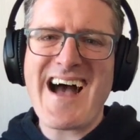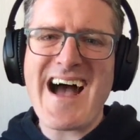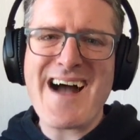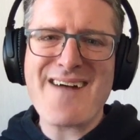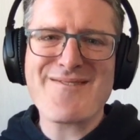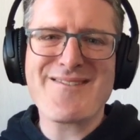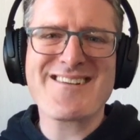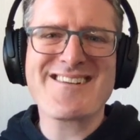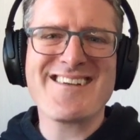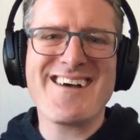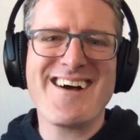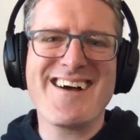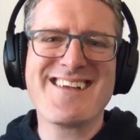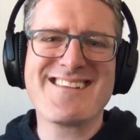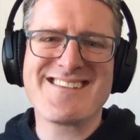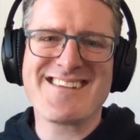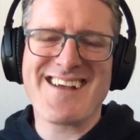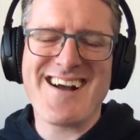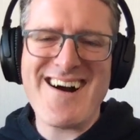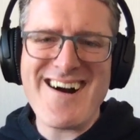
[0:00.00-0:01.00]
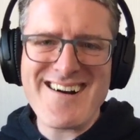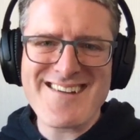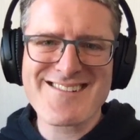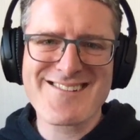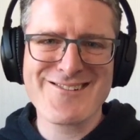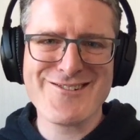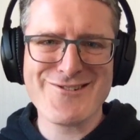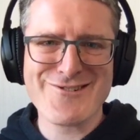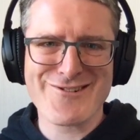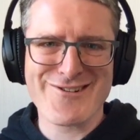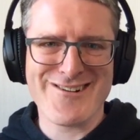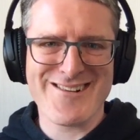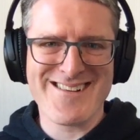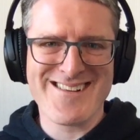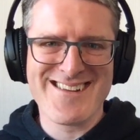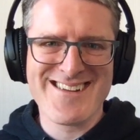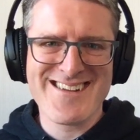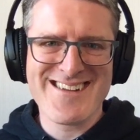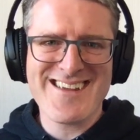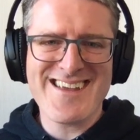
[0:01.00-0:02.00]
advertising on Google
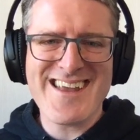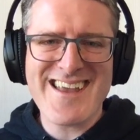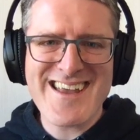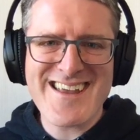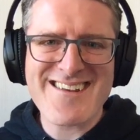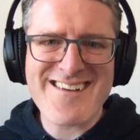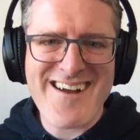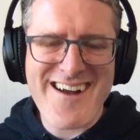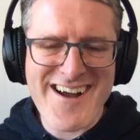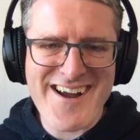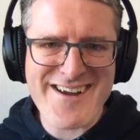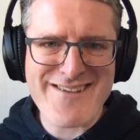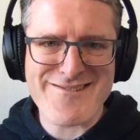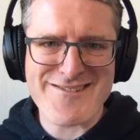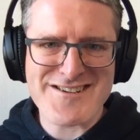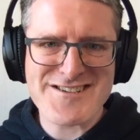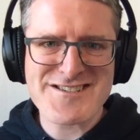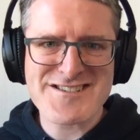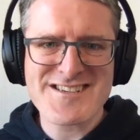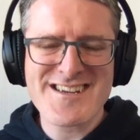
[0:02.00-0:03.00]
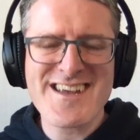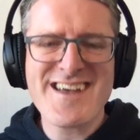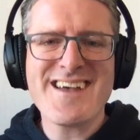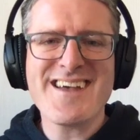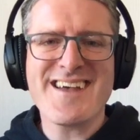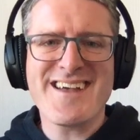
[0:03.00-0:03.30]
in Irish.